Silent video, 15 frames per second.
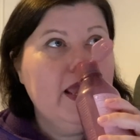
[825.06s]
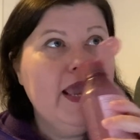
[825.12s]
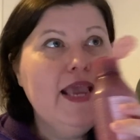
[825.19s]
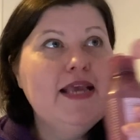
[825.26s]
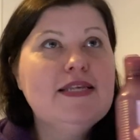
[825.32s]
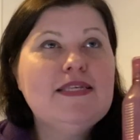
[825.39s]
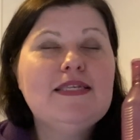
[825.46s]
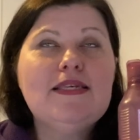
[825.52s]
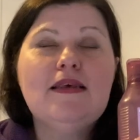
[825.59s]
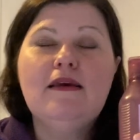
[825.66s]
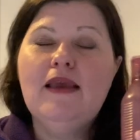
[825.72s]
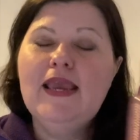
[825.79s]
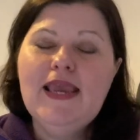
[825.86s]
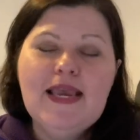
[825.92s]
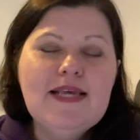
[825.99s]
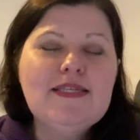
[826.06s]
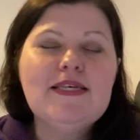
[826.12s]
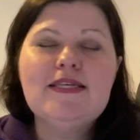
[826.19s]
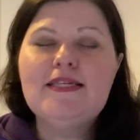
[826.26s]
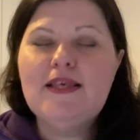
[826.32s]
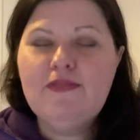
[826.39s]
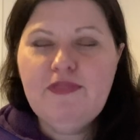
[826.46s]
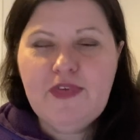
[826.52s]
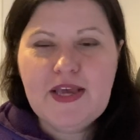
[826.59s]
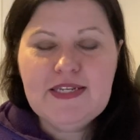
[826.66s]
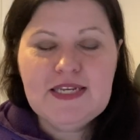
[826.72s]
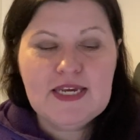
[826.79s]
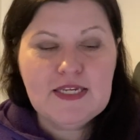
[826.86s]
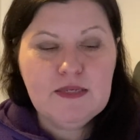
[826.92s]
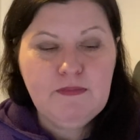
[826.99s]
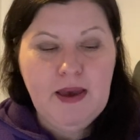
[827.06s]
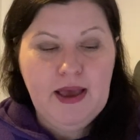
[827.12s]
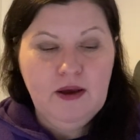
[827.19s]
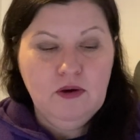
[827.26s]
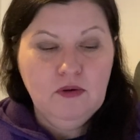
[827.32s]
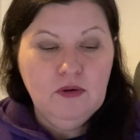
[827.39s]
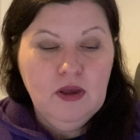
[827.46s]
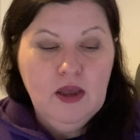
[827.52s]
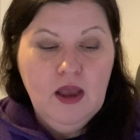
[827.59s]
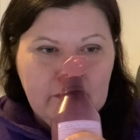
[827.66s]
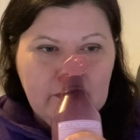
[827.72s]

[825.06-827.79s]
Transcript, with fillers: it's it is a synthetic smell.